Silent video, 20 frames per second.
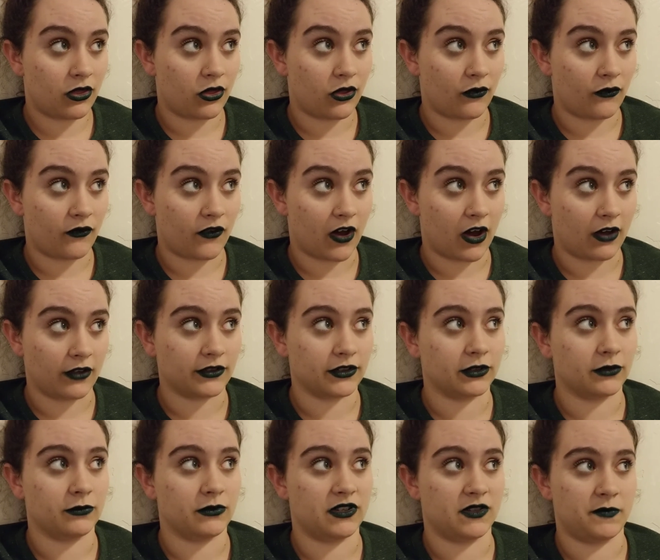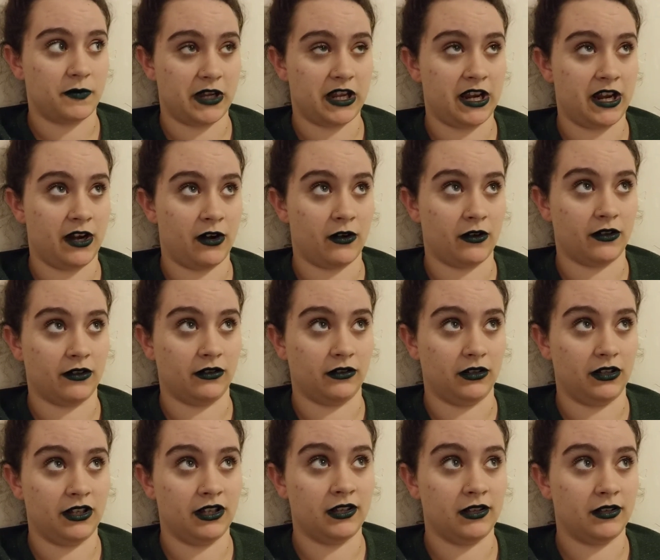the father was beating
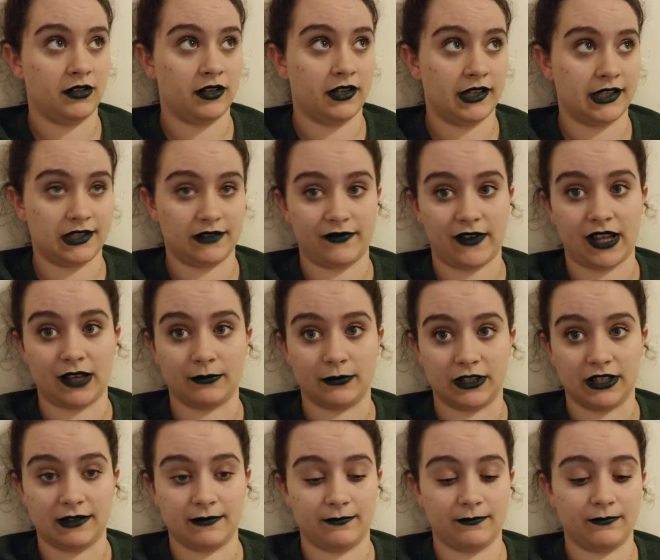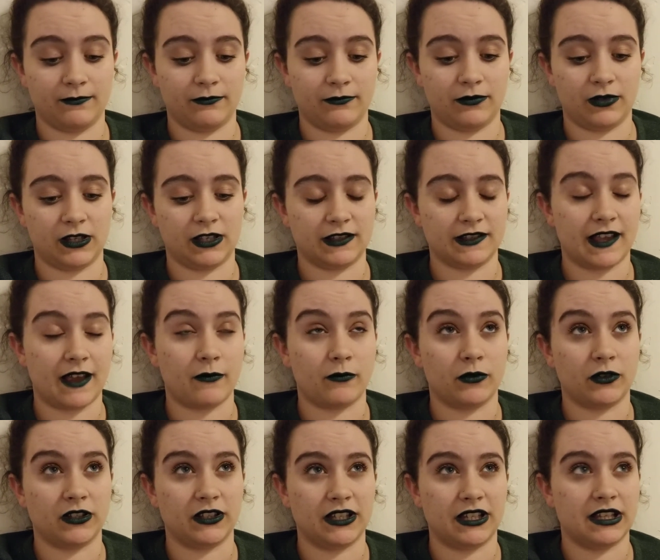on his family, because that
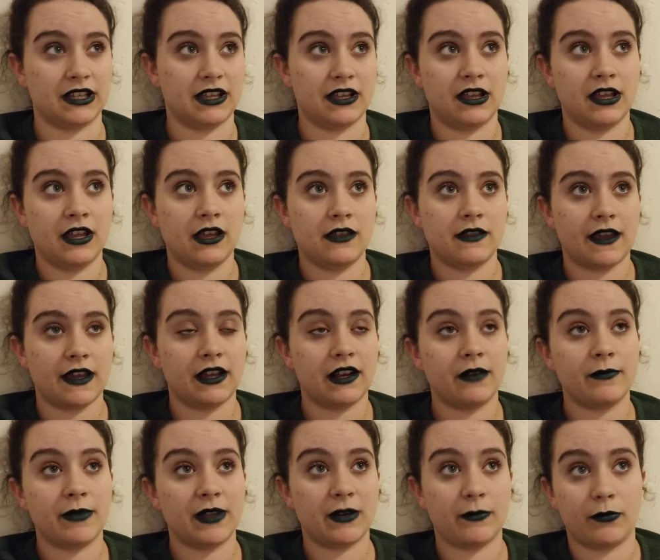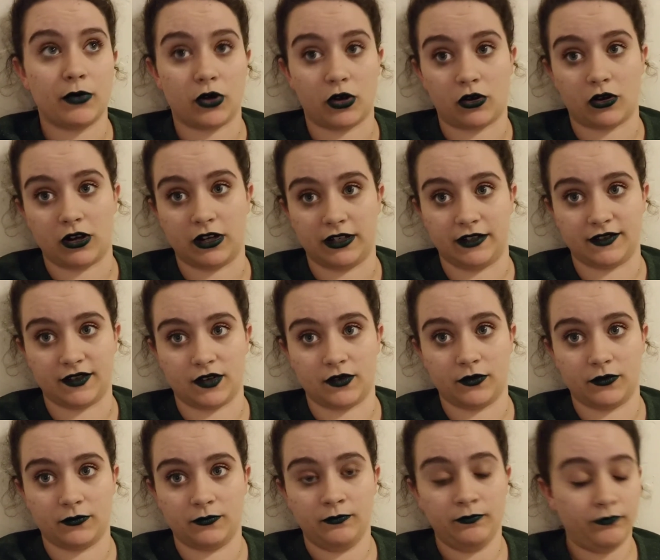could have been a book on its
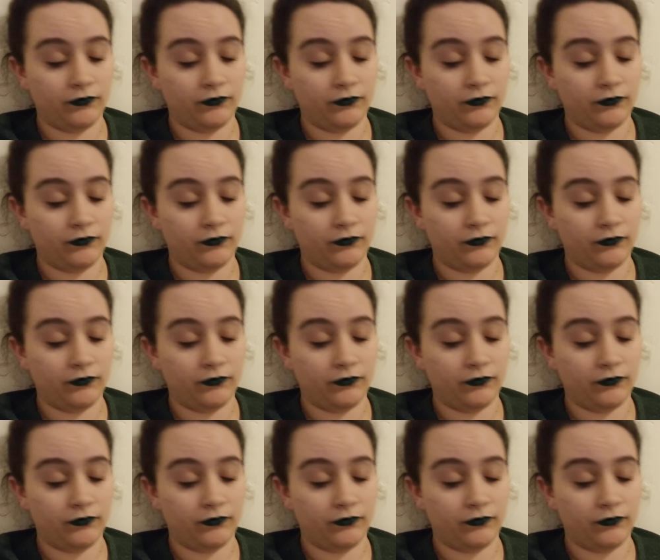own.